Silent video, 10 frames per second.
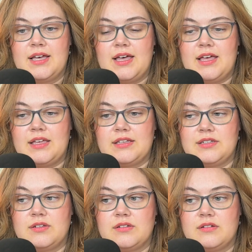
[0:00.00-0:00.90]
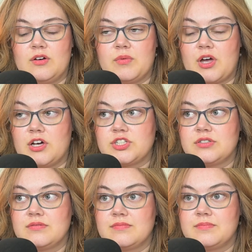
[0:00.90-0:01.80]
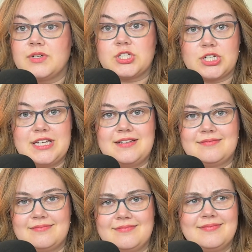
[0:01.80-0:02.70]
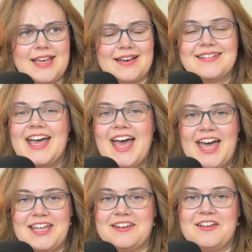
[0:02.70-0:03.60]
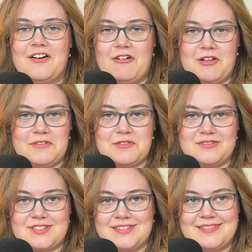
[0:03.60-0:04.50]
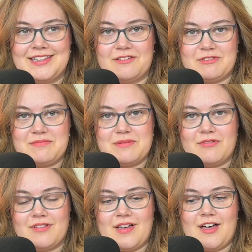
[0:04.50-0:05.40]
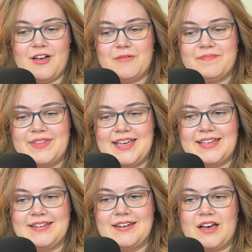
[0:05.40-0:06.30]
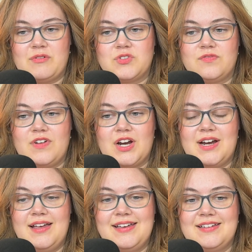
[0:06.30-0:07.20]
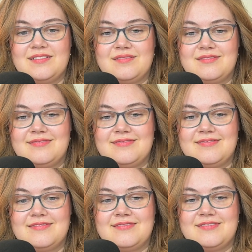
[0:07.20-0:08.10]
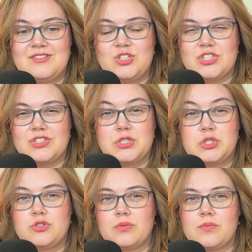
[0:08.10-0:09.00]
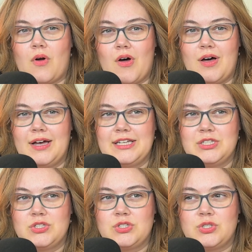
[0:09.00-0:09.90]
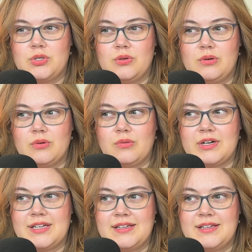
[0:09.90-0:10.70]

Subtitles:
oh my gosh, Buster Keaton. Yeah. And all of those lovely people. And I was very just drawn to